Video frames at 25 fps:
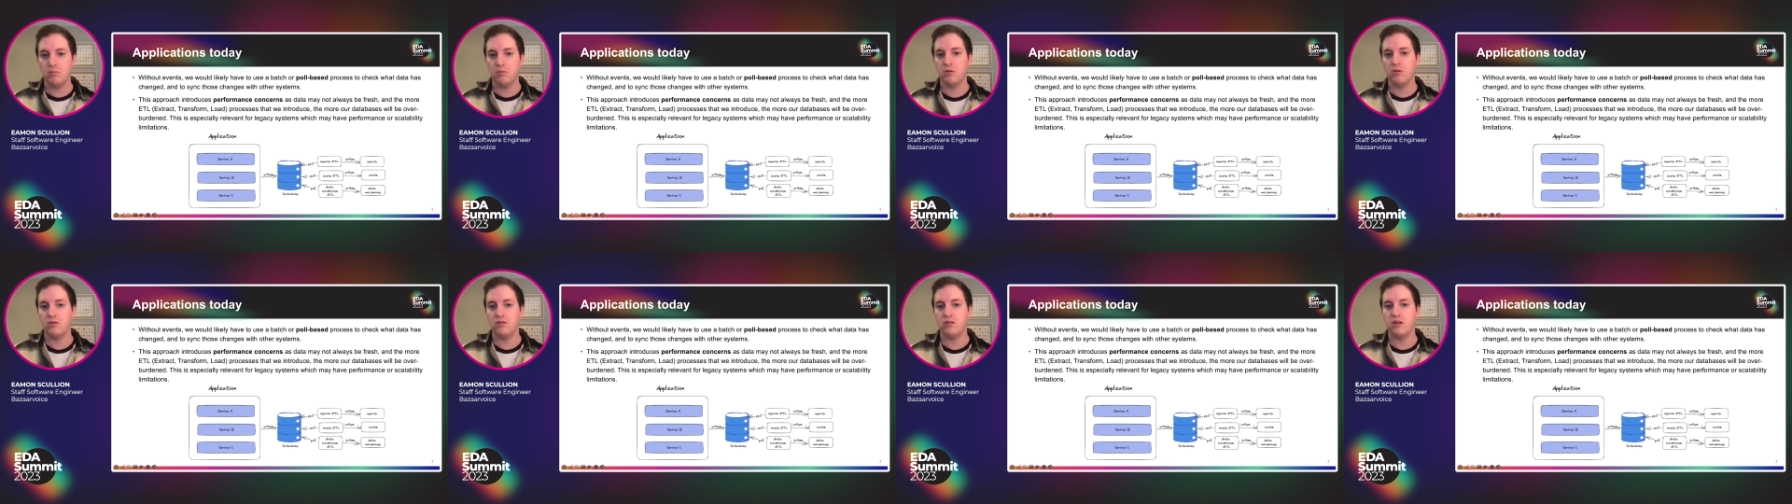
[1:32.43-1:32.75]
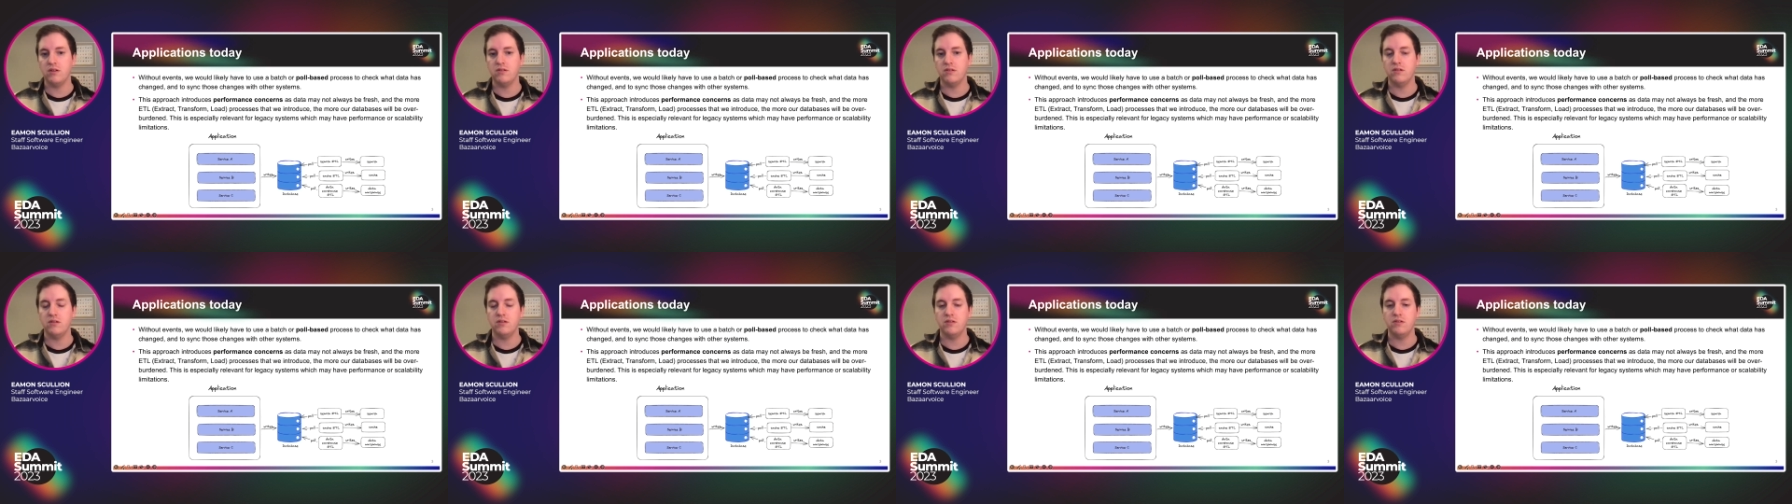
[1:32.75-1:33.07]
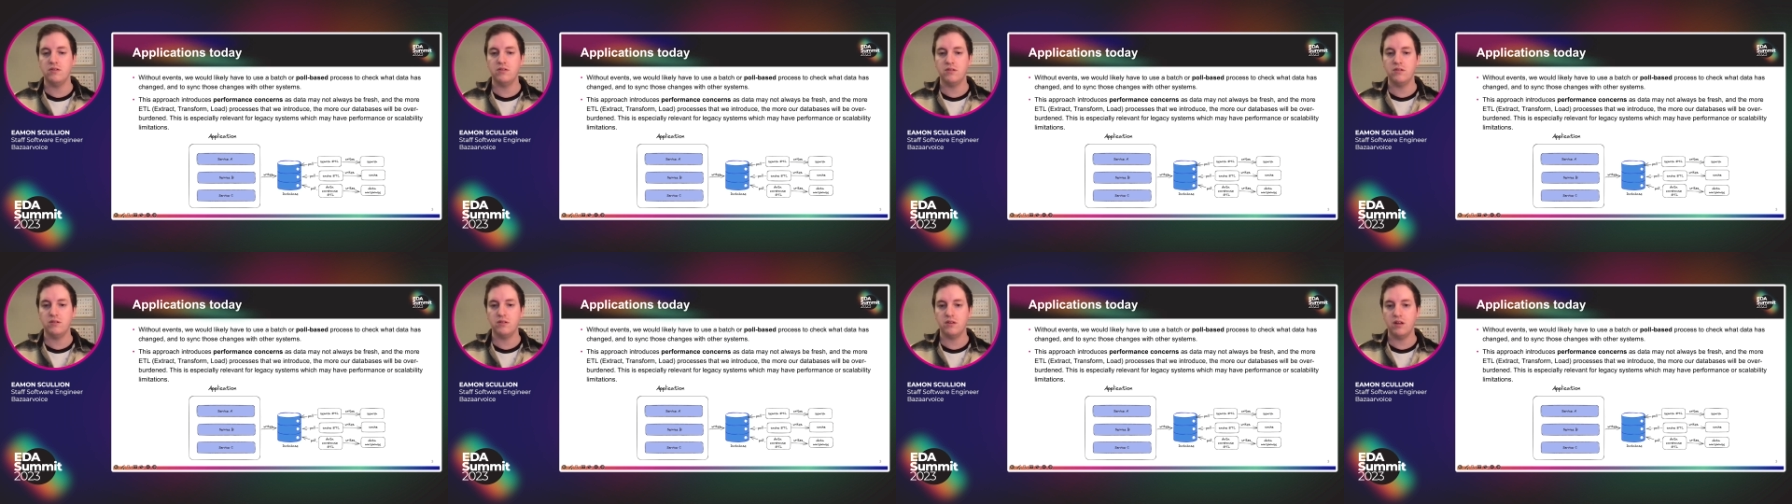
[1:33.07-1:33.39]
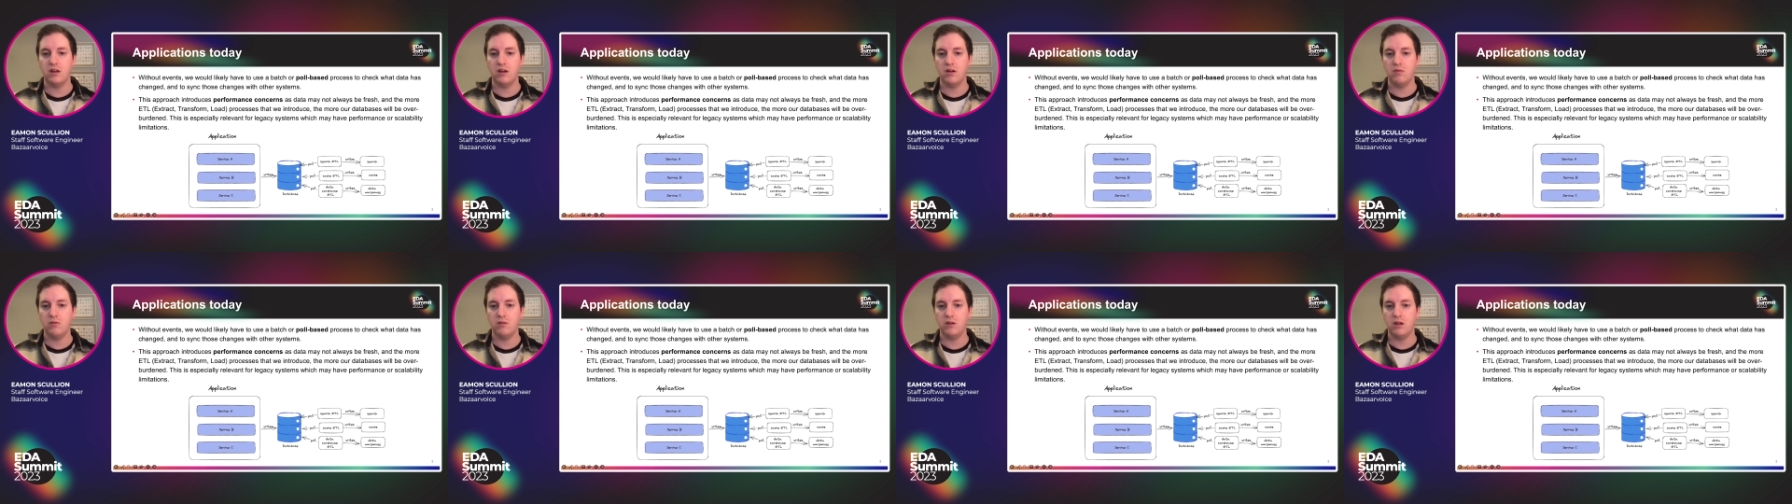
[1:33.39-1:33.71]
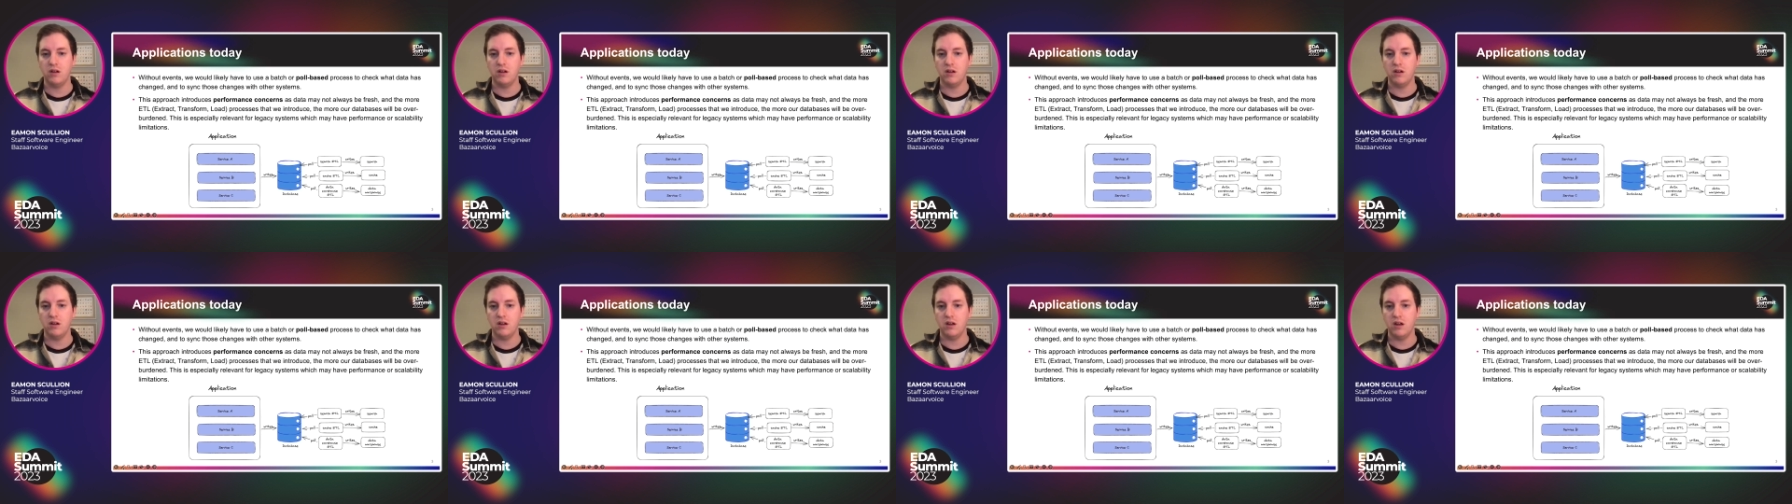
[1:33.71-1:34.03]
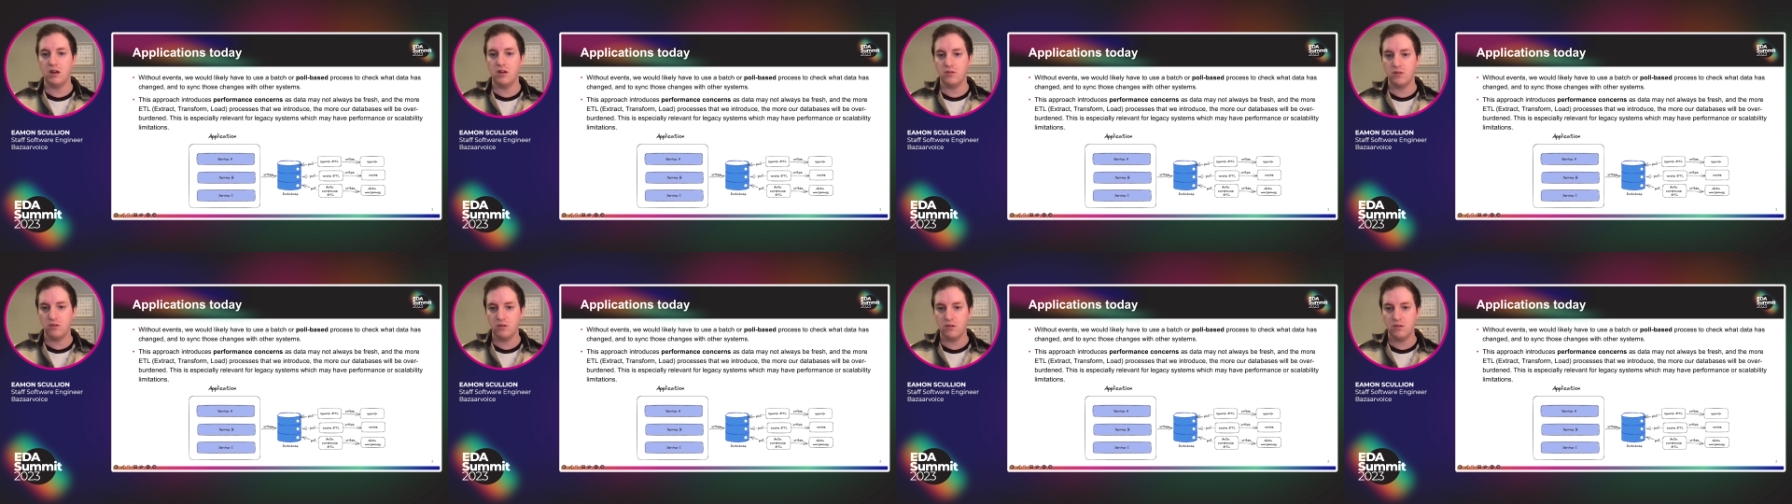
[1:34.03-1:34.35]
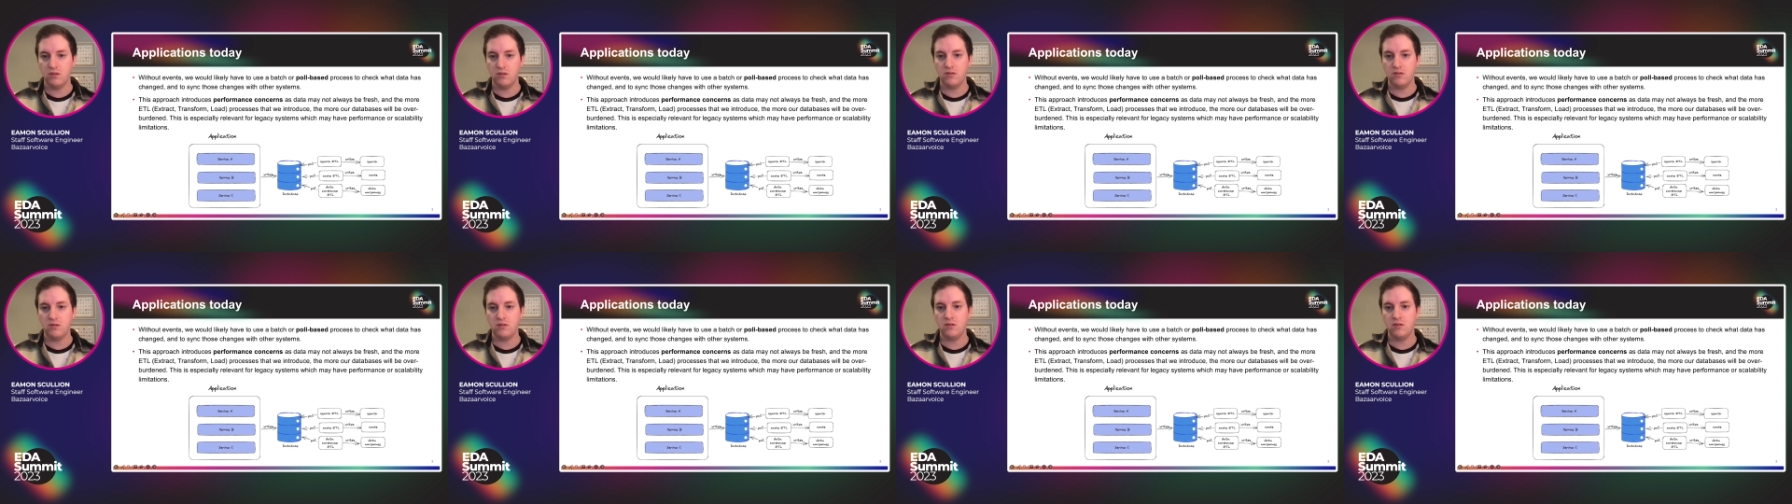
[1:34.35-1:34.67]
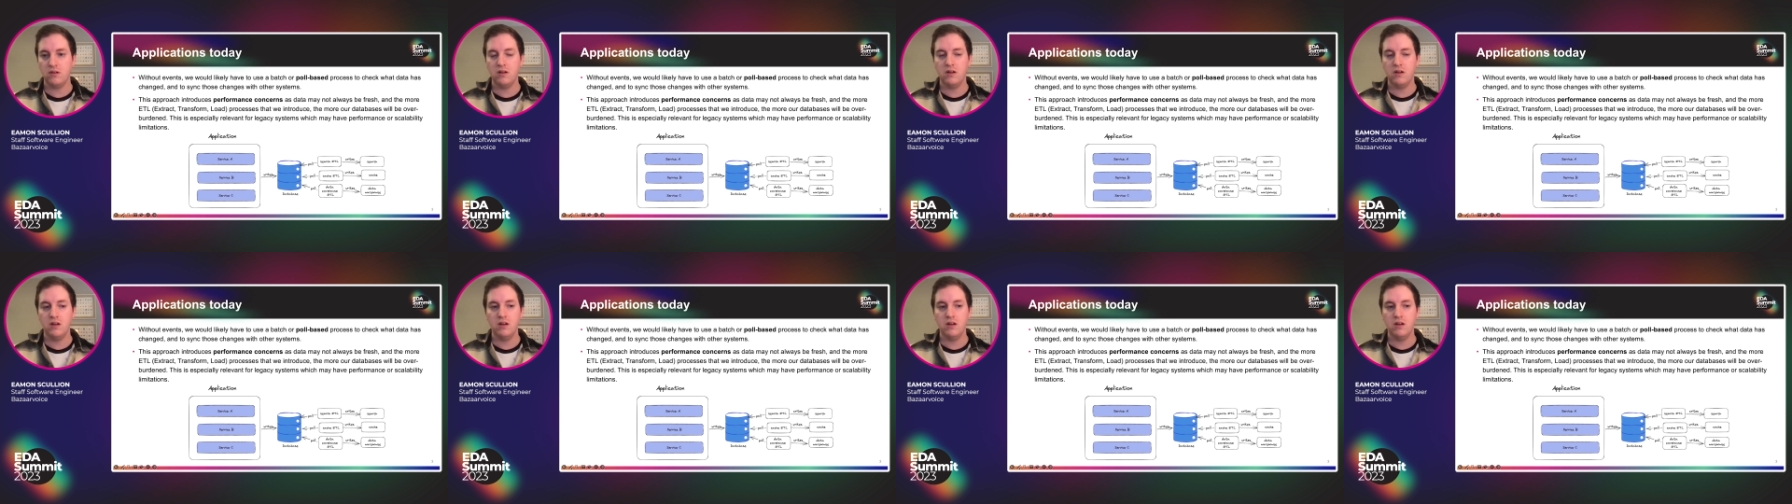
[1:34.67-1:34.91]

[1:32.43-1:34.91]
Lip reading: processes that we introduce,